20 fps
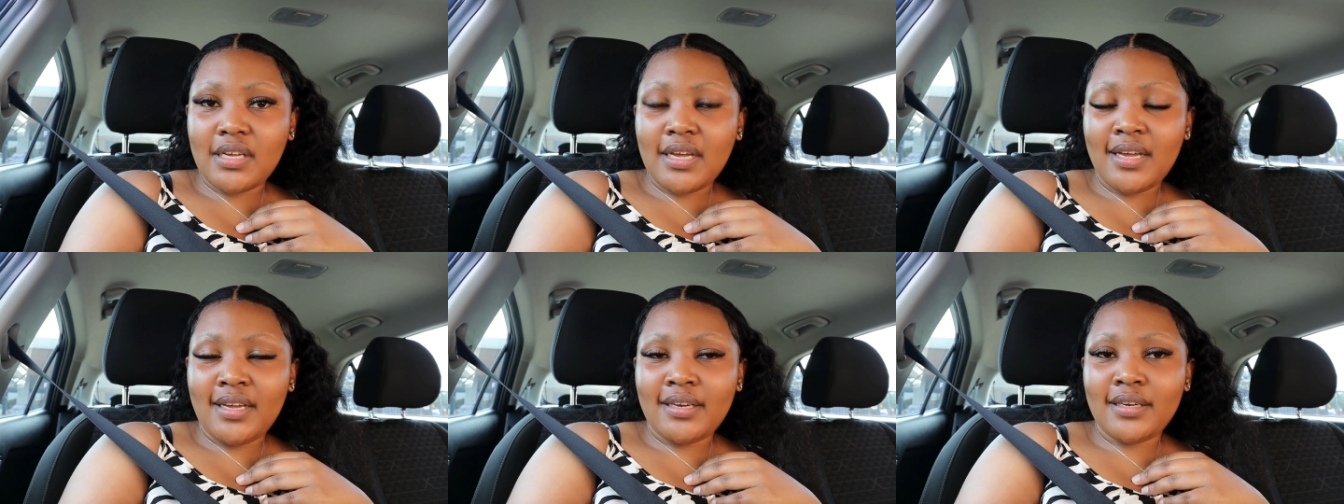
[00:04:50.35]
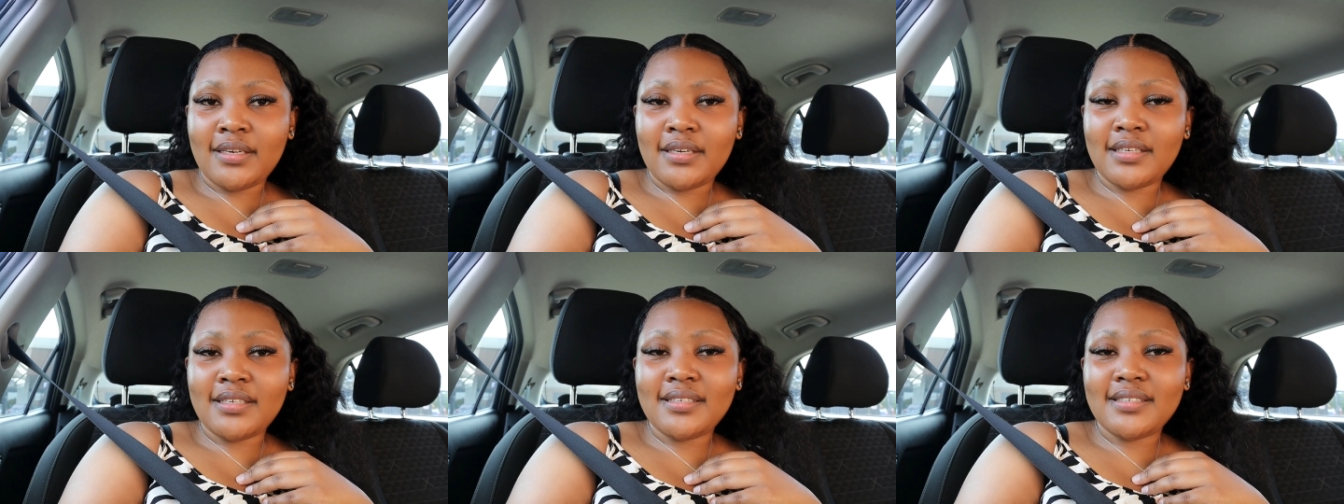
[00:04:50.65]

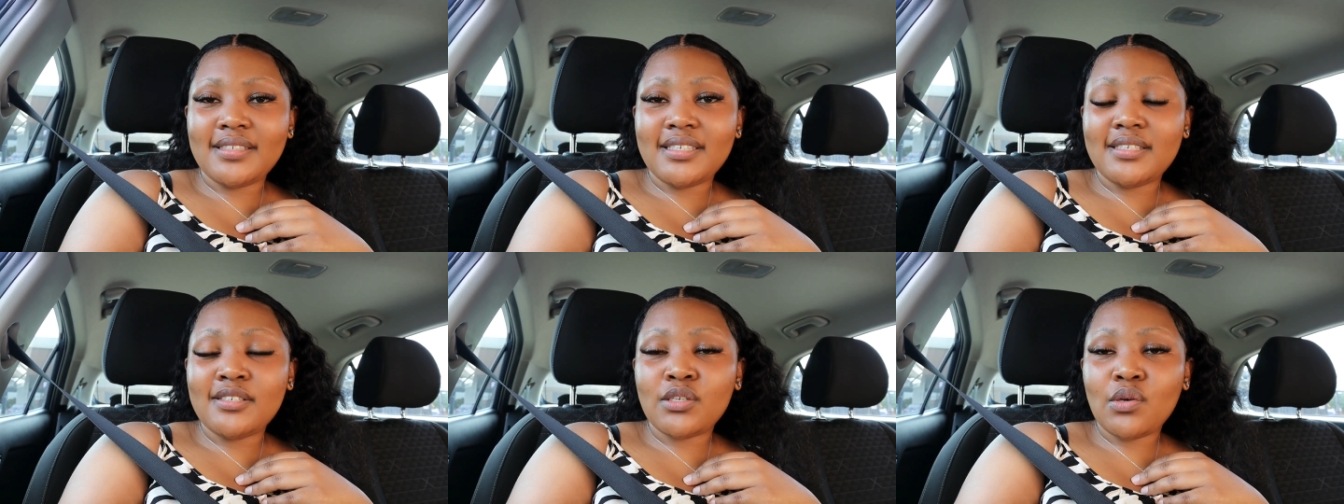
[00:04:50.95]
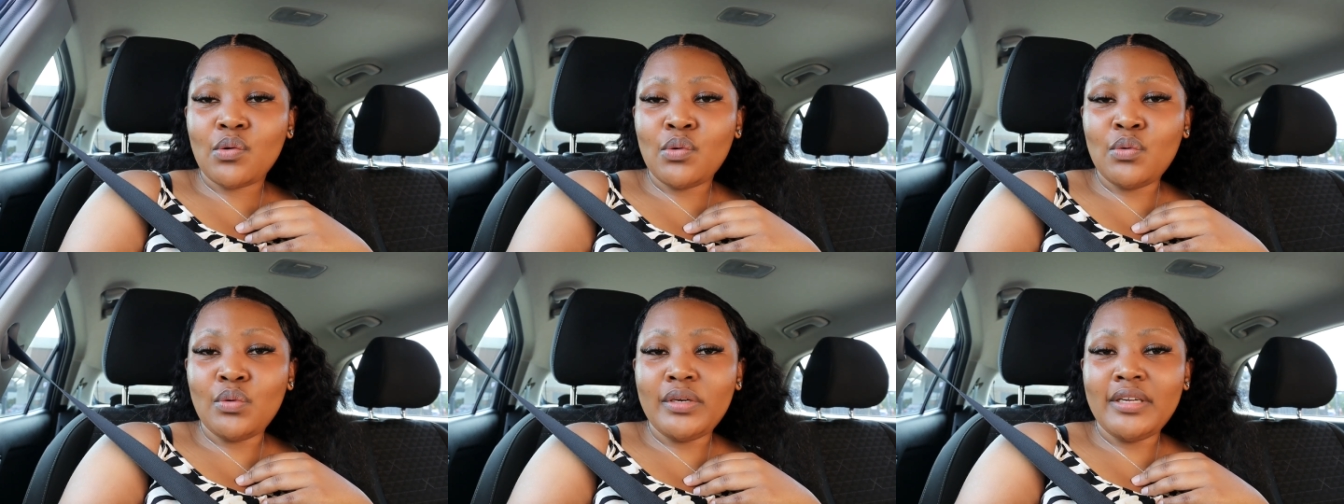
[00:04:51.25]
and she's
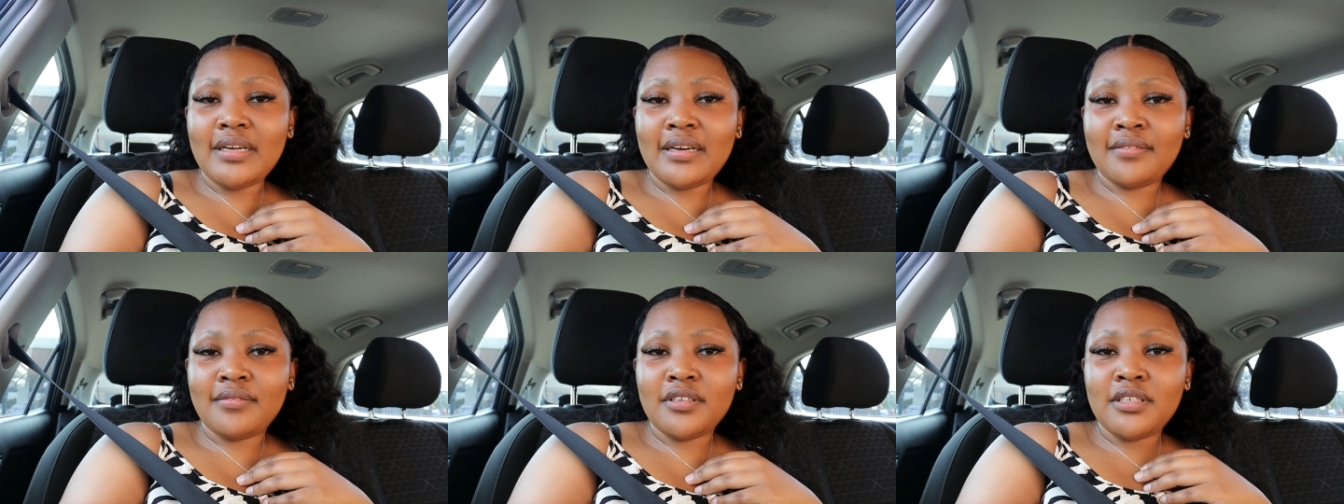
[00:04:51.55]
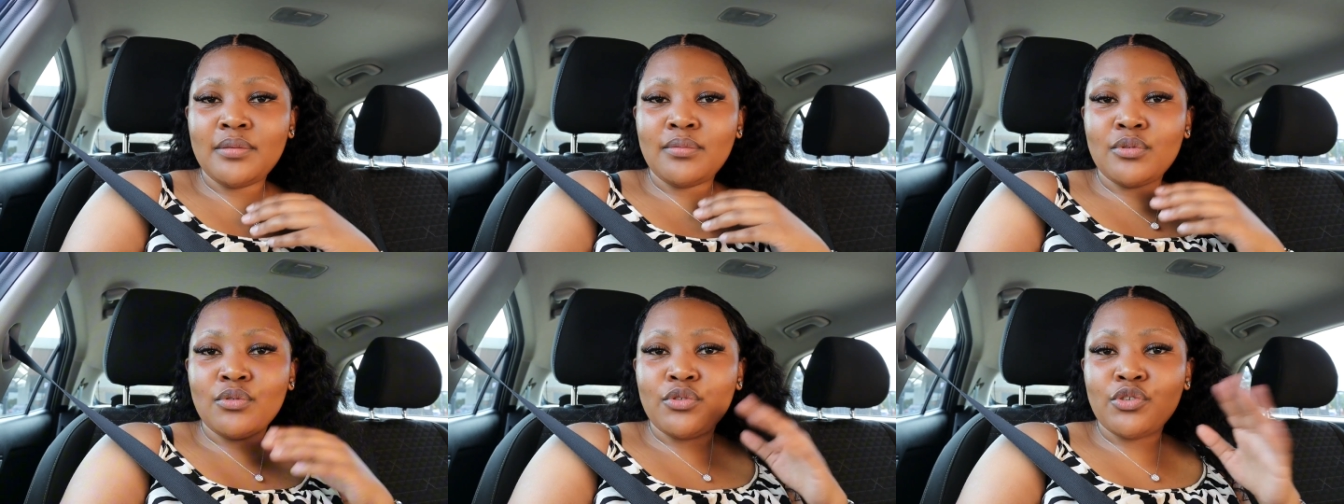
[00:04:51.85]
only
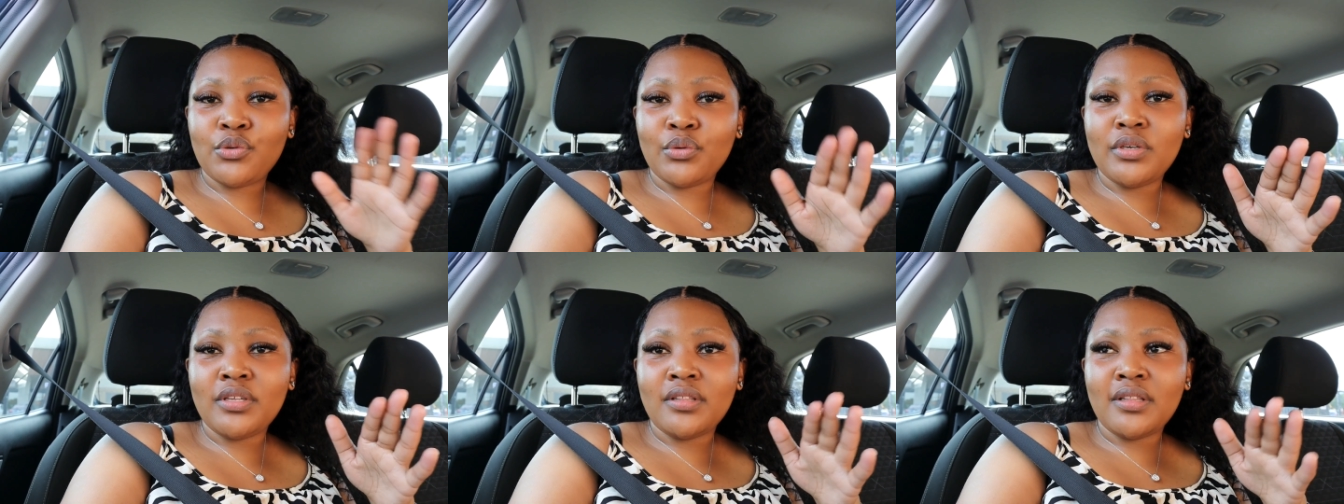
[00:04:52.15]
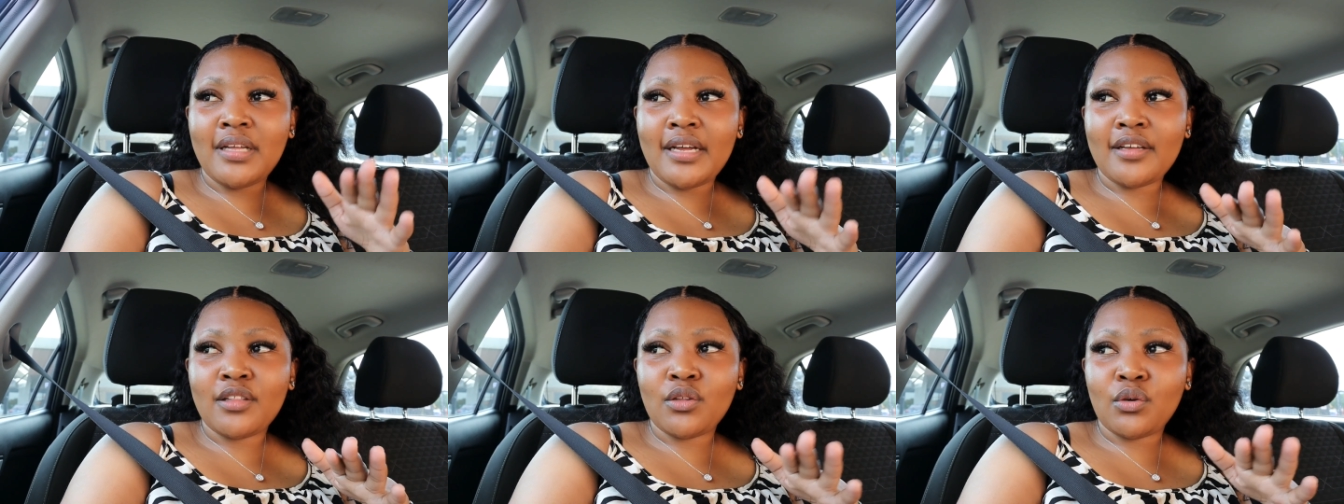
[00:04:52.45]
available during
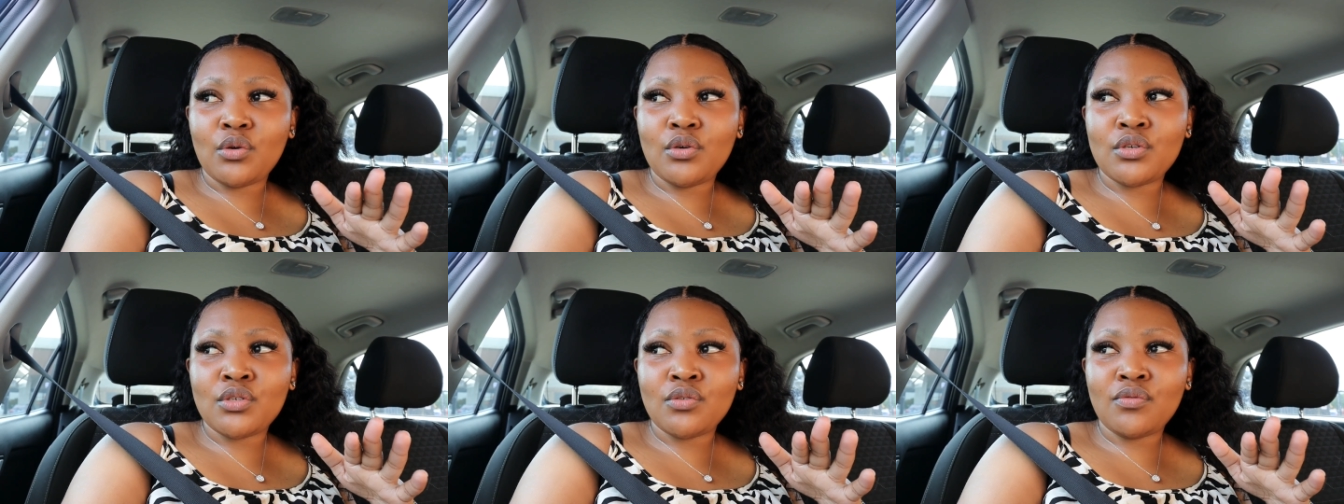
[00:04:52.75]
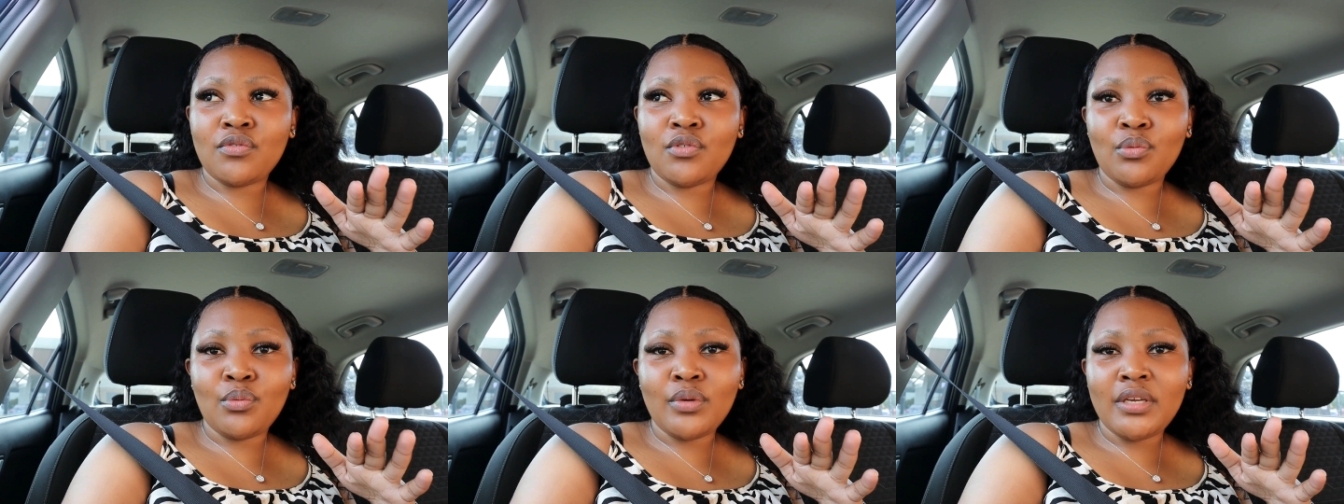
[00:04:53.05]
like the course of
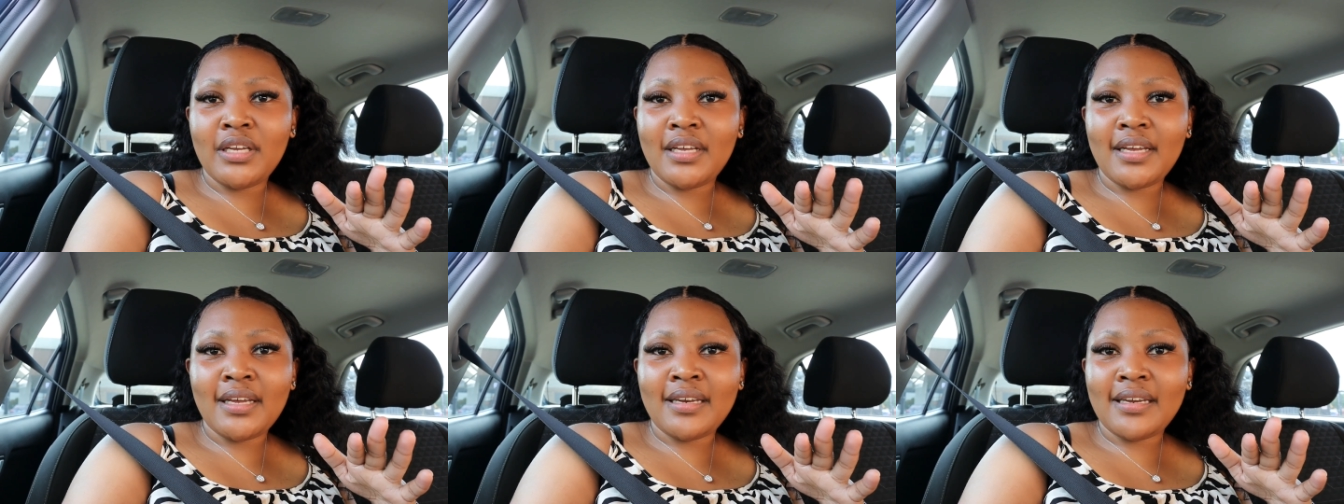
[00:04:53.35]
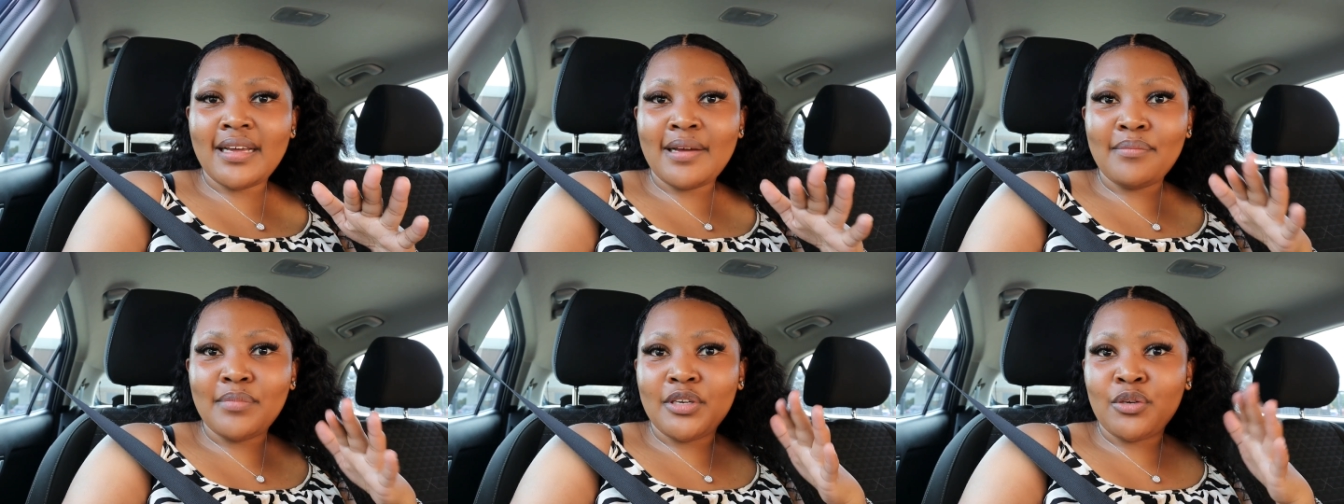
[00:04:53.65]
the week, and
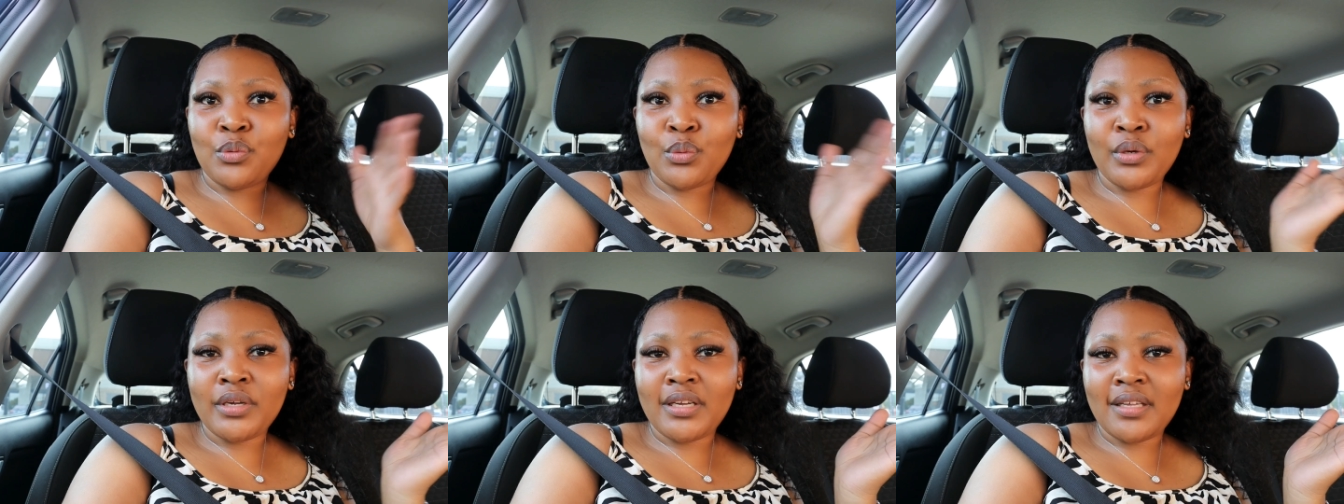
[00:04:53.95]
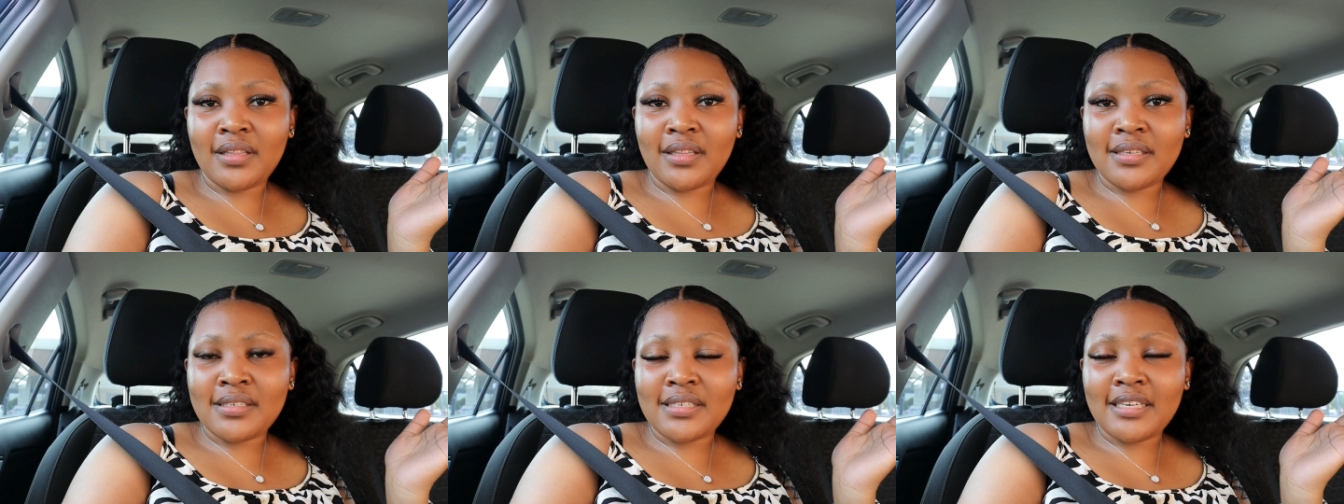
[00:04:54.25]
I'm at work
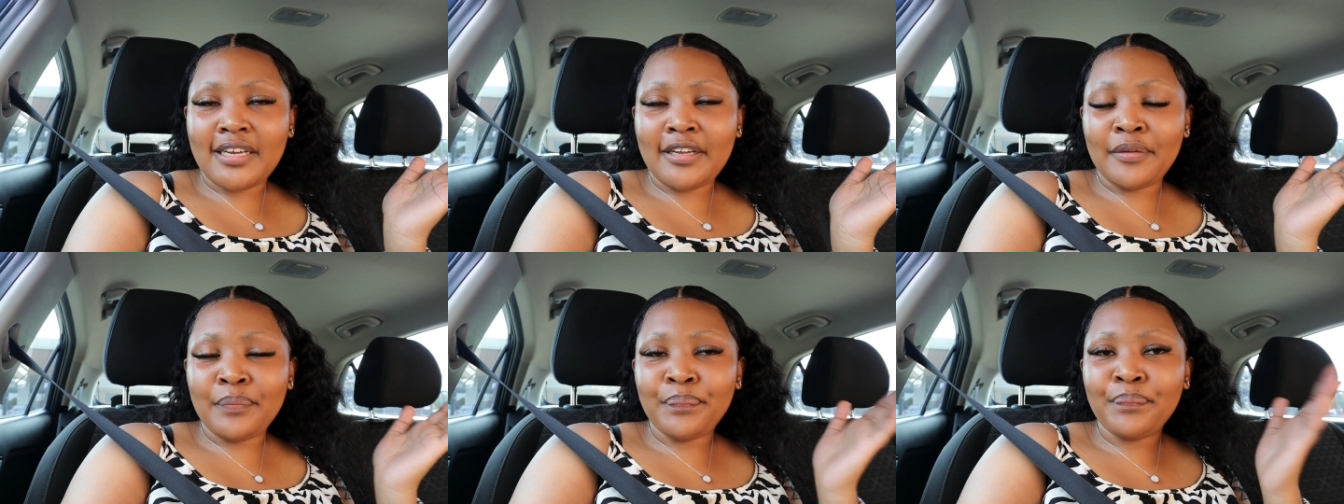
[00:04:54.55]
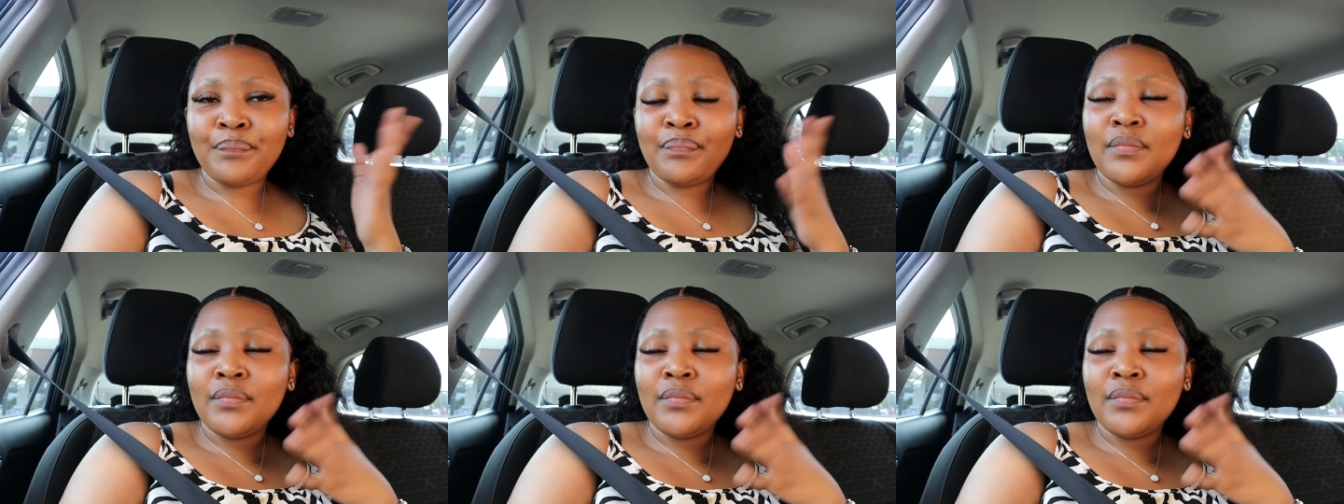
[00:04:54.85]
at that time.